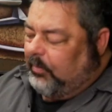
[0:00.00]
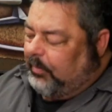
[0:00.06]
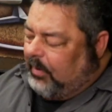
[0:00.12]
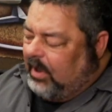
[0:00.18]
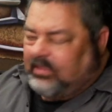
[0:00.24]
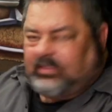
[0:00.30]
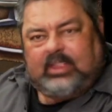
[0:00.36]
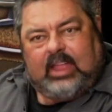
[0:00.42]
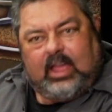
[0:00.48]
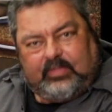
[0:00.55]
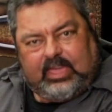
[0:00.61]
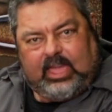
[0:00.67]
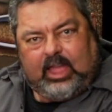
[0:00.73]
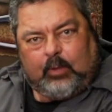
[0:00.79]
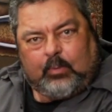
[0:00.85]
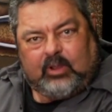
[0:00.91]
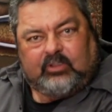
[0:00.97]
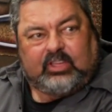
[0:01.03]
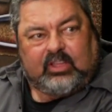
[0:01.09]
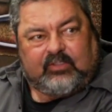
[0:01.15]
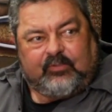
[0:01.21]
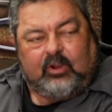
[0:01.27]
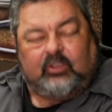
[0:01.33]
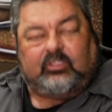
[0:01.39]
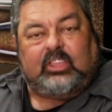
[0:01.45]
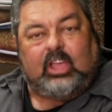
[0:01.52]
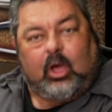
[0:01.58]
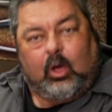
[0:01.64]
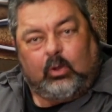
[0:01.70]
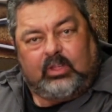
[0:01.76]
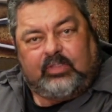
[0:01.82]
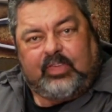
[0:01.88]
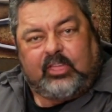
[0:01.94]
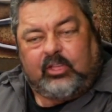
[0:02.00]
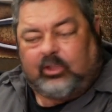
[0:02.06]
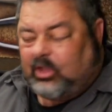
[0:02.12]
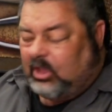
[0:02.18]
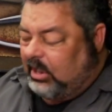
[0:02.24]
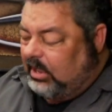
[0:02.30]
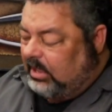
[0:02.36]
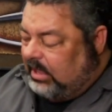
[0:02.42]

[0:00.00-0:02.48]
you press down the airbrush at first, the only thing you're going to